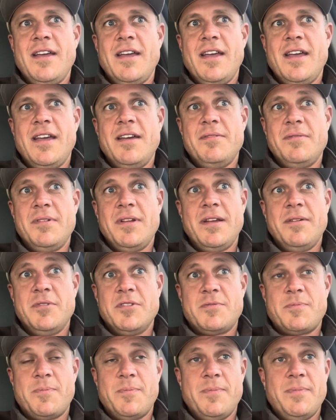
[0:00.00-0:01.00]
it
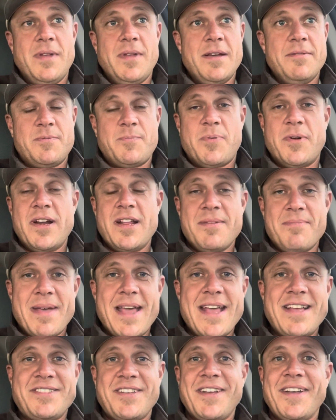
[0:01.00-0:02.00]
was pretty
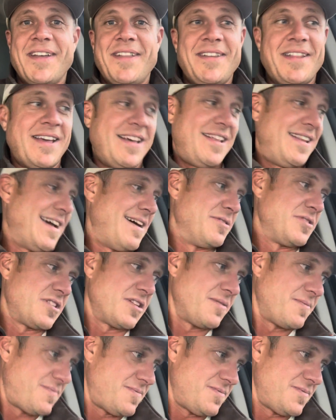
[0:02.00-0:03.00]
amazing. And
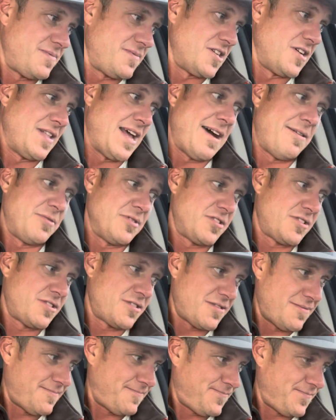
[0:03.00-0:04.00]
that
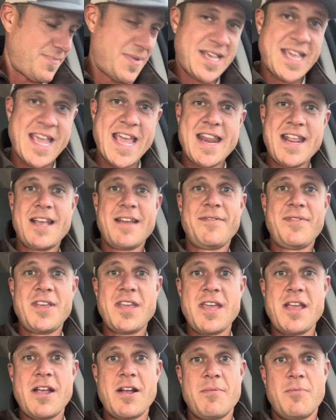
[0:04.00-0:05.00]
was beginning of the
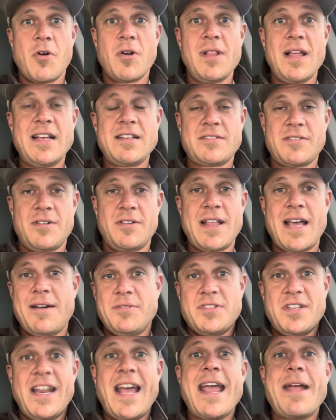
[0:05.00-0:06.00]
year, more or less, or that
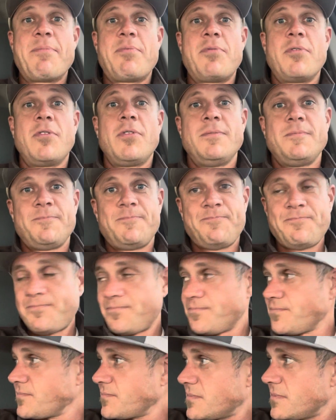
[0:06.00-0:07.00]
was in April.
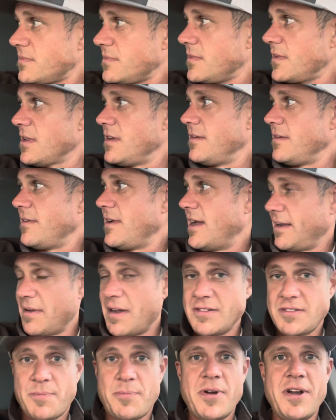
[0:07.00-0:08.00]
I
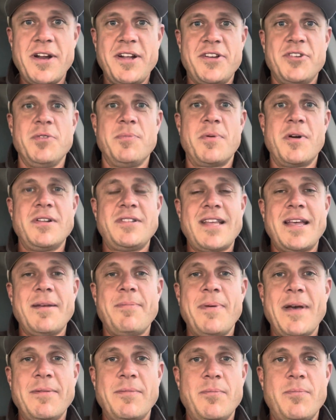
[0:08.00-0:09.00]
got a pretty cool birthday
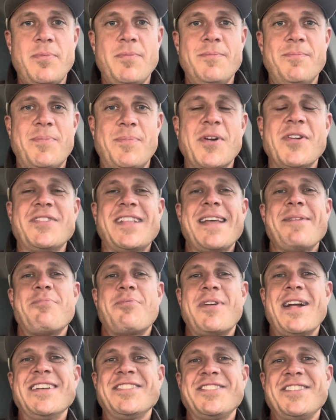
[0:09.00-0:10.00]

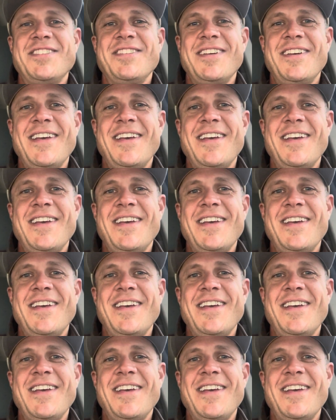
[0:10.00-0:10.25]
present.